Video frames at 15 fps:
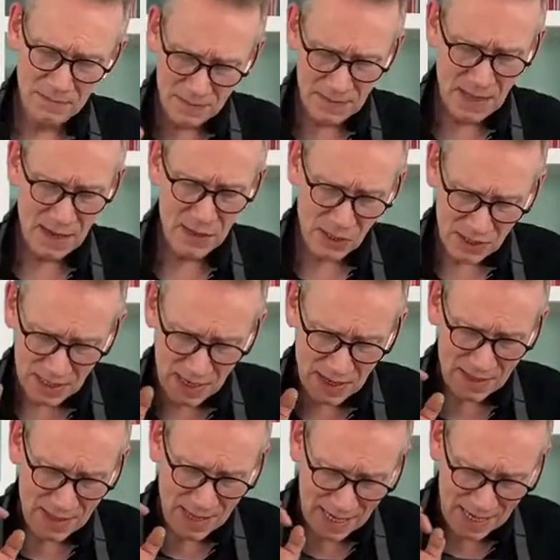and they're
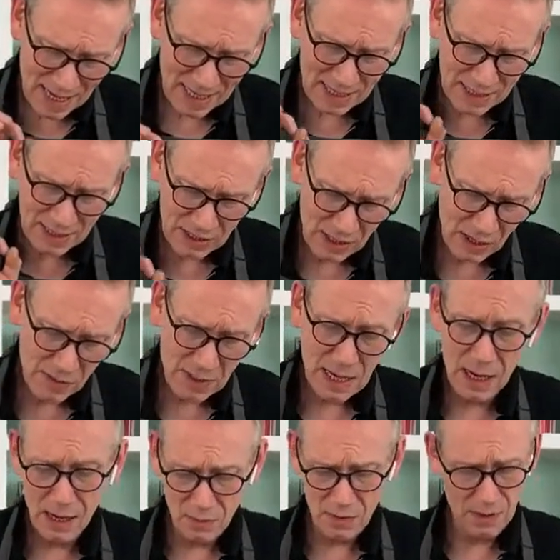just they are so
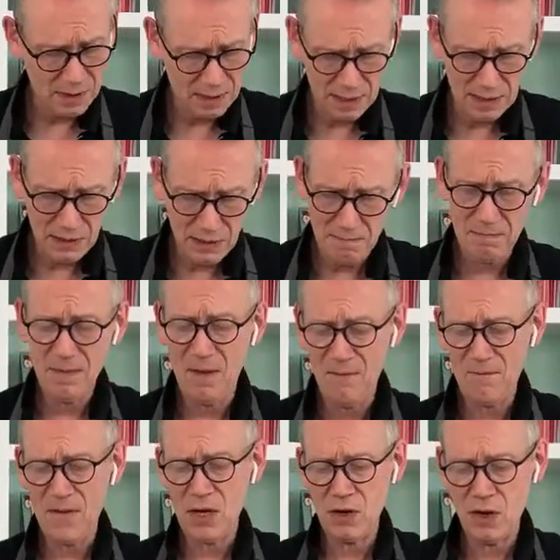the artwork is
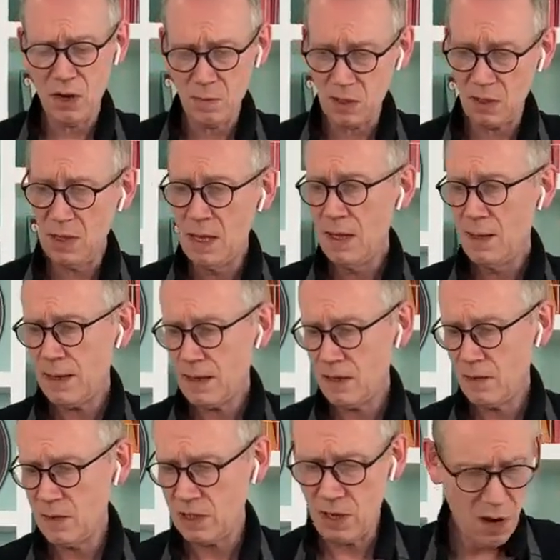phenomenal.
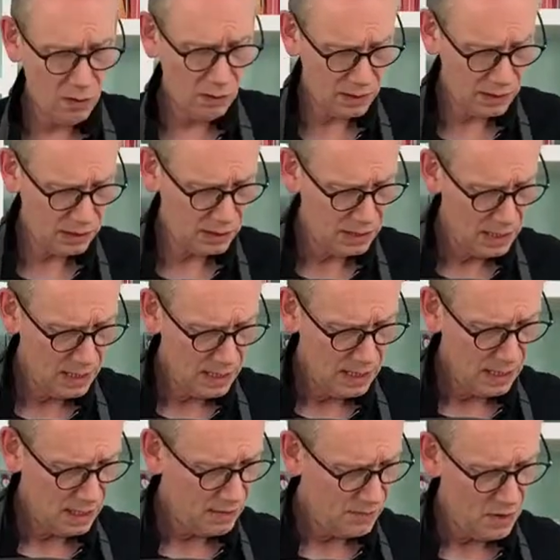Thank you, Mr. Holtz.
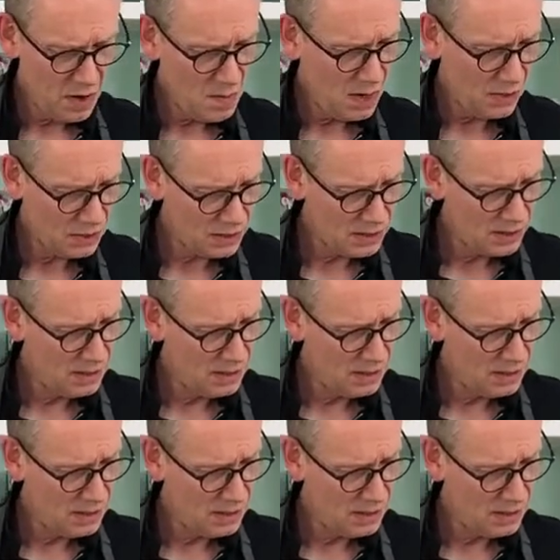Thank yes, you very thank much.